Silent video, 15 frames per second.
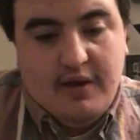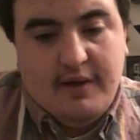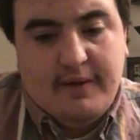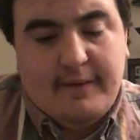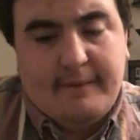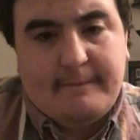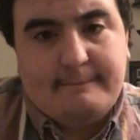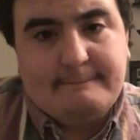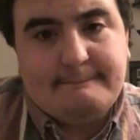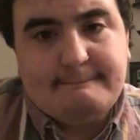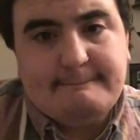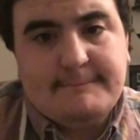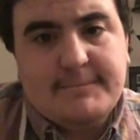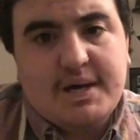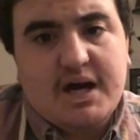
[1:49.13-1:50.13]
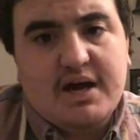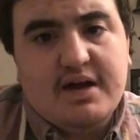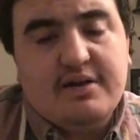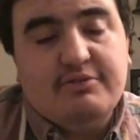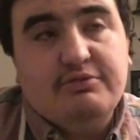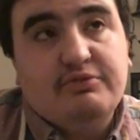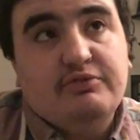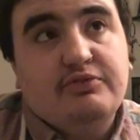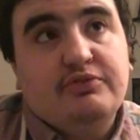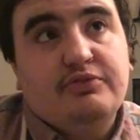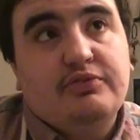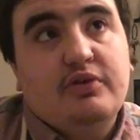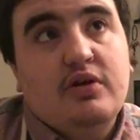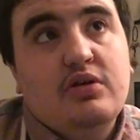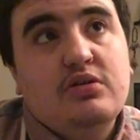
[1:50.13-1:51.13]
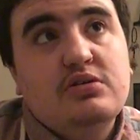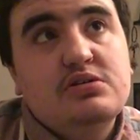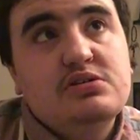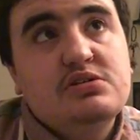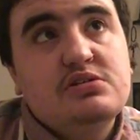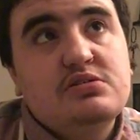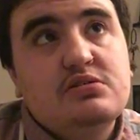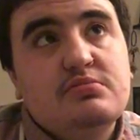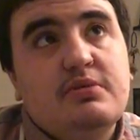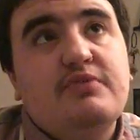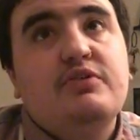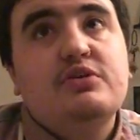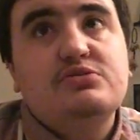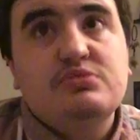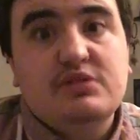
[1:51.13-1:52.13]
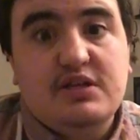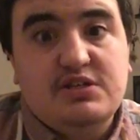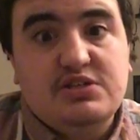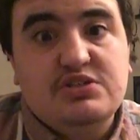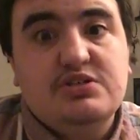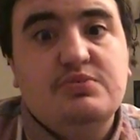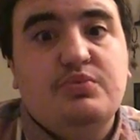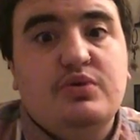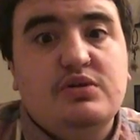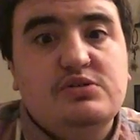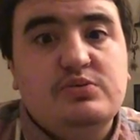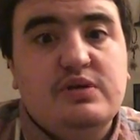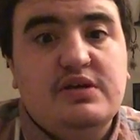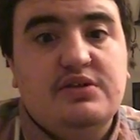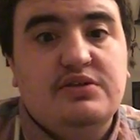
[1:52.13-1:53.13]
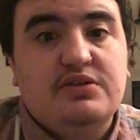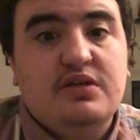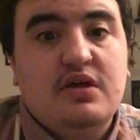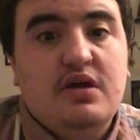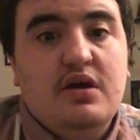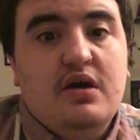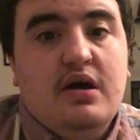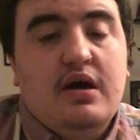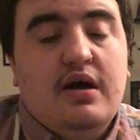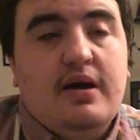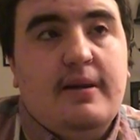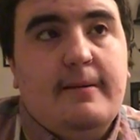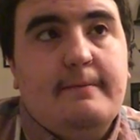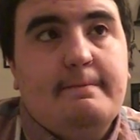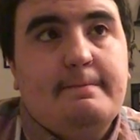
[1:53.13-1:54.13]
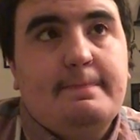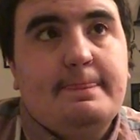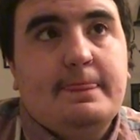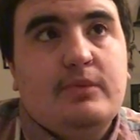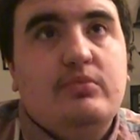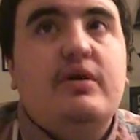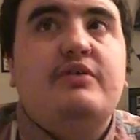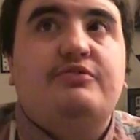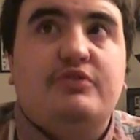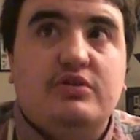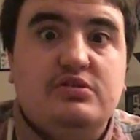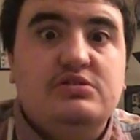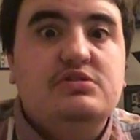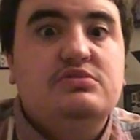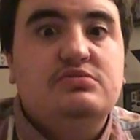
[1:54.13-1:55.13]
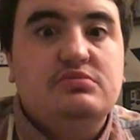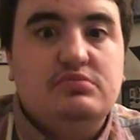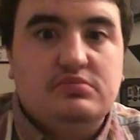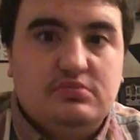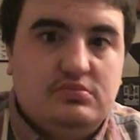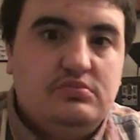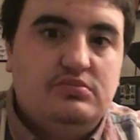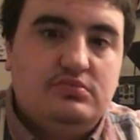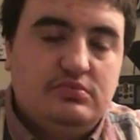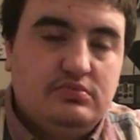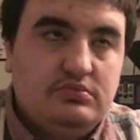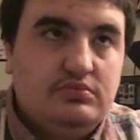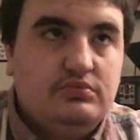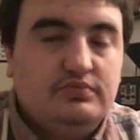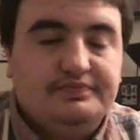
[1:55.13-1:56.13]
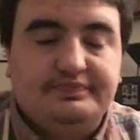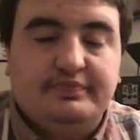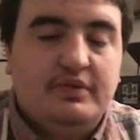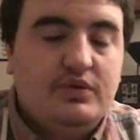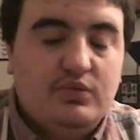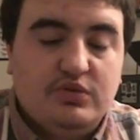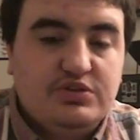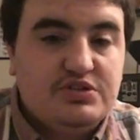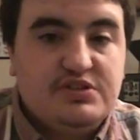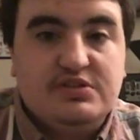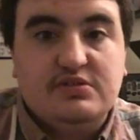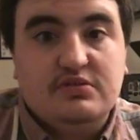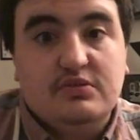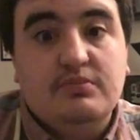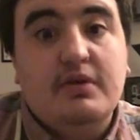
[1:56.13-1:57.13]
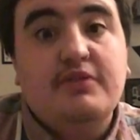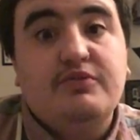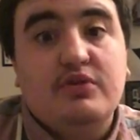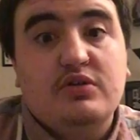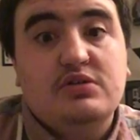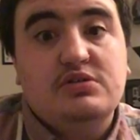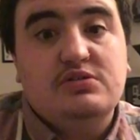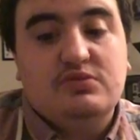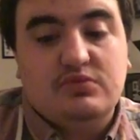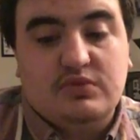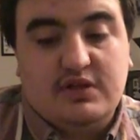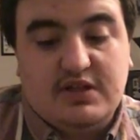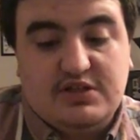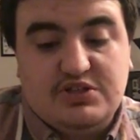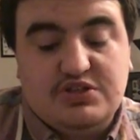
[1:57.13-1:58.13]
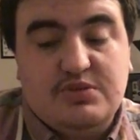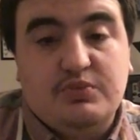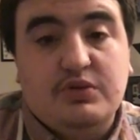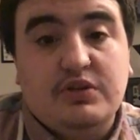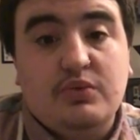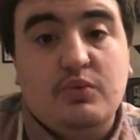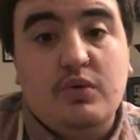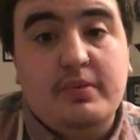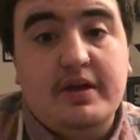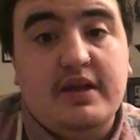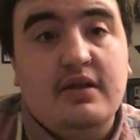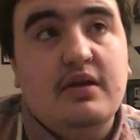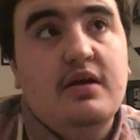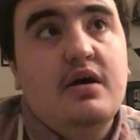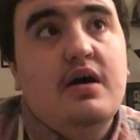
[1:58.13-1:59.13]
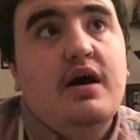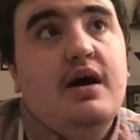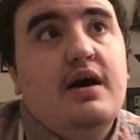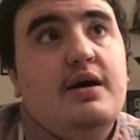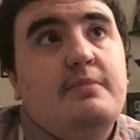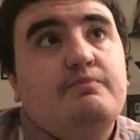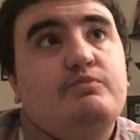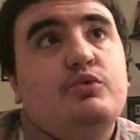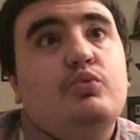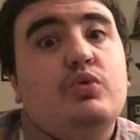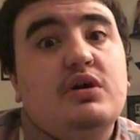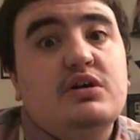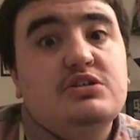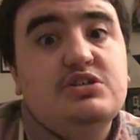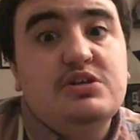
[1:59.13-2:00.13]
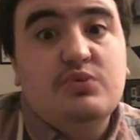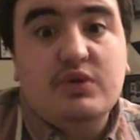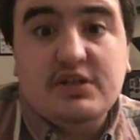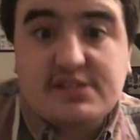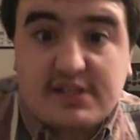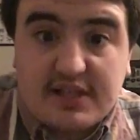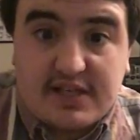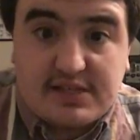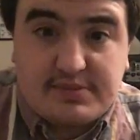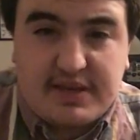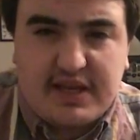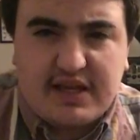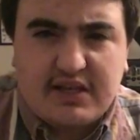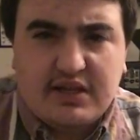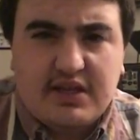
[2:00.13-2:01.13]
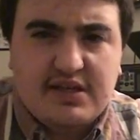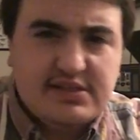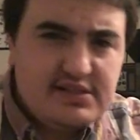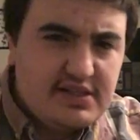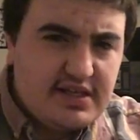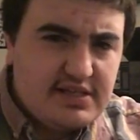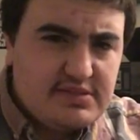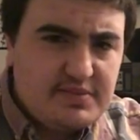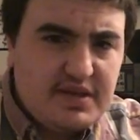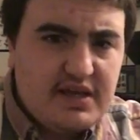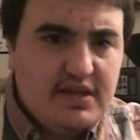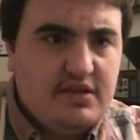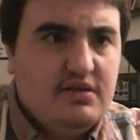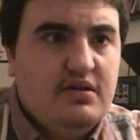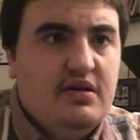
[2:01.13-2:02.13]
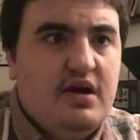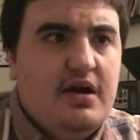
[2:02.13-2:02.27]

Um, my first my first relationship was with um, my first well, just my first relationship with a woman. Um, what she was a lesbian, is a lesbian.